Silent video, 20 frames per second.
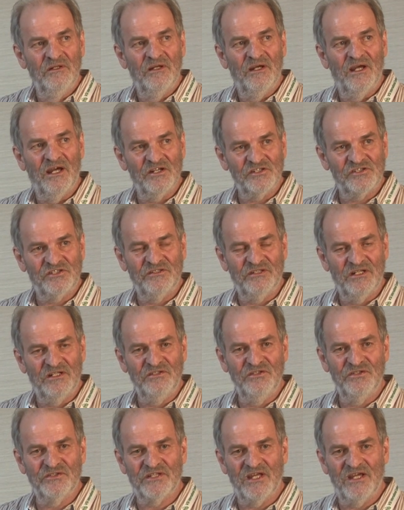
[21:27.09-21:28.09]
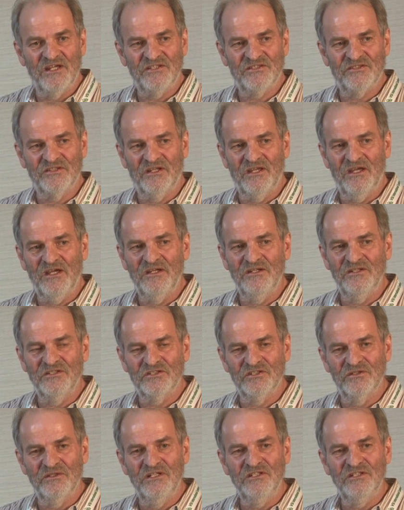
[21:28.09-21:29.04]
actually then used ACE again to